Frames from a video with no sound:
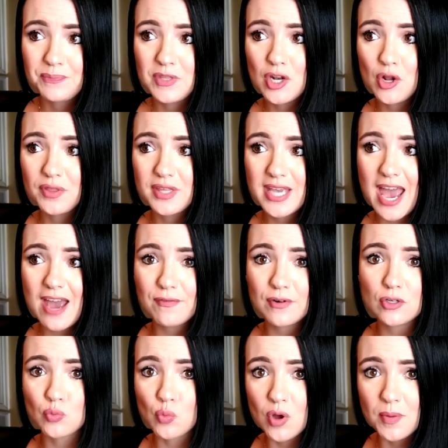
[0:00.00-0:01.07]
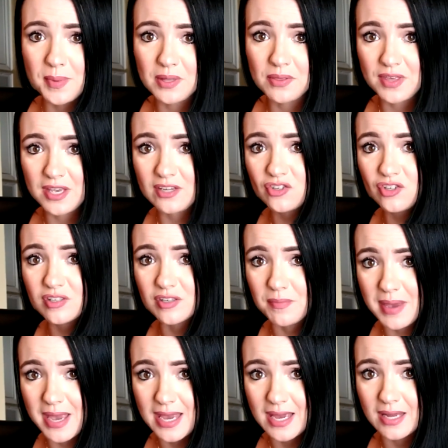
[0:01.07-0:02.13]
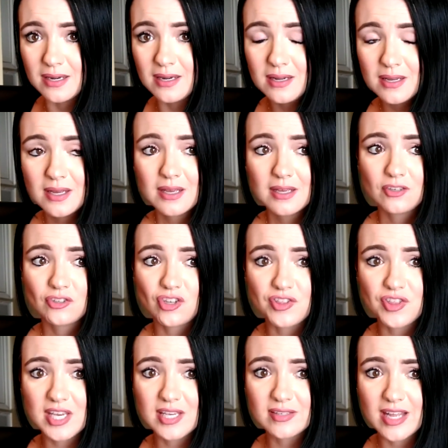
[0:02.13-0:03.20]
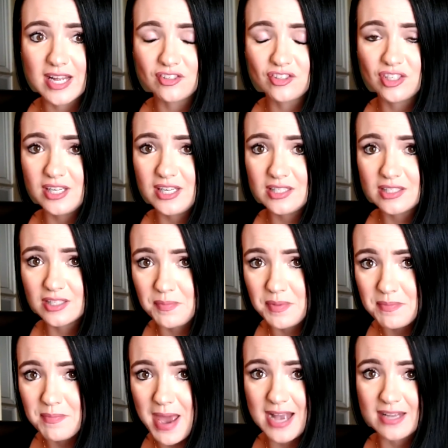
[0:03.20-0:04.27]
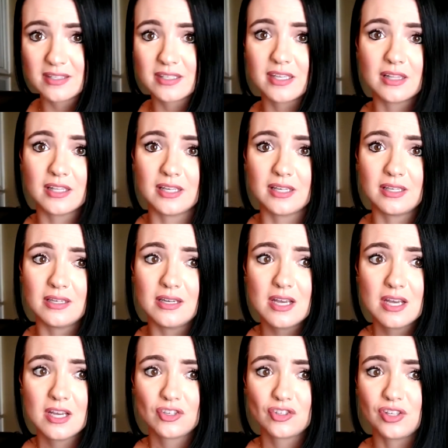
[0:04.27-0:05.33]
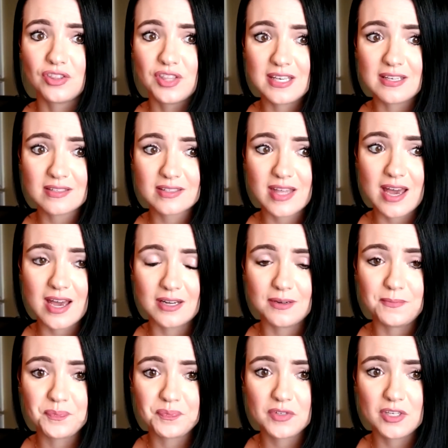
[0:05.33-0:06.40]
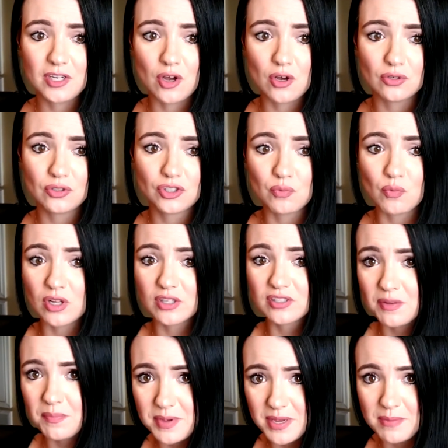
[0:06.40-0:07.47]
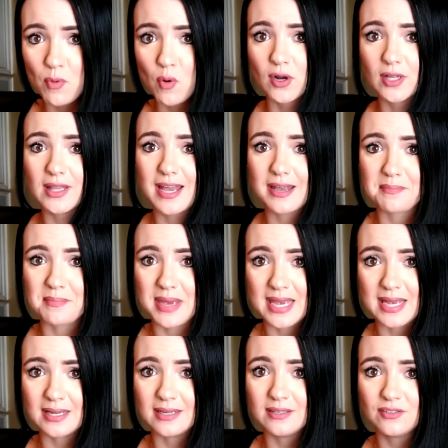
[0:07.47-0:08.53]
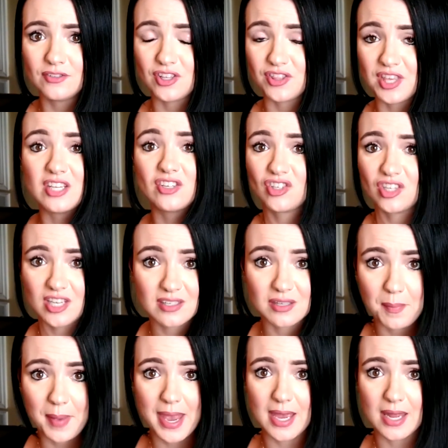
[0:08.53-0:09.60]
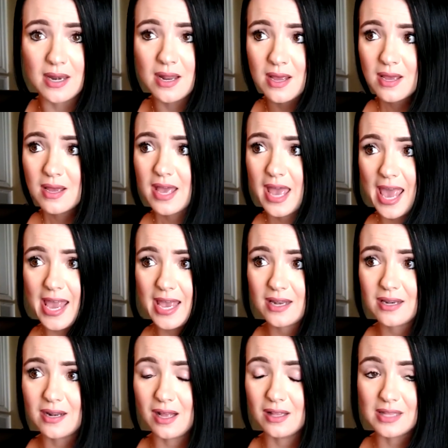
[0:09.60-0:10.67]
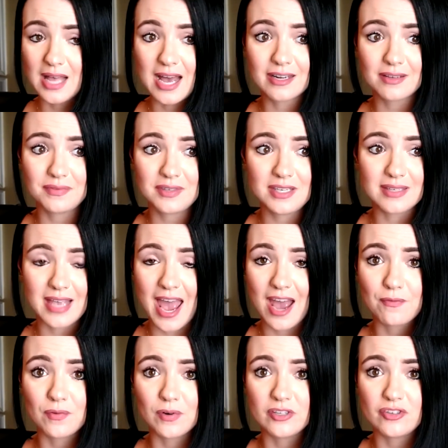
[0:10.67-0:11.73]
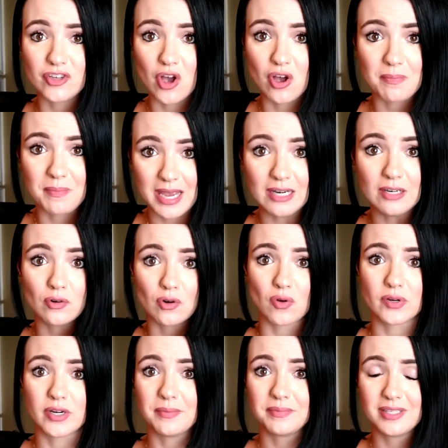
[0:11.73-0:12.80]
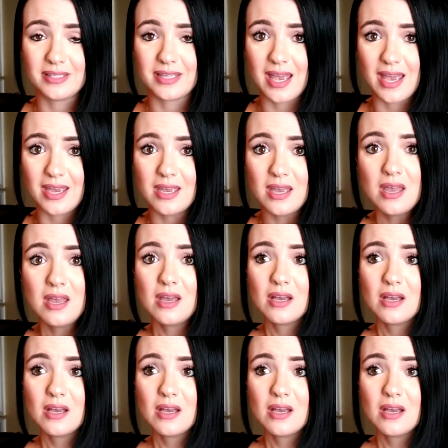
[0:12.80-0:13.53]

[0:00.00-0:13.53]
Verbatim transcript: You know, the average woman thinks she's a man. She thinks that she needs to be masculine. She thinks that, you know, she wants to be more like men. She thinks she is a man, and a lot of these average young men growing up today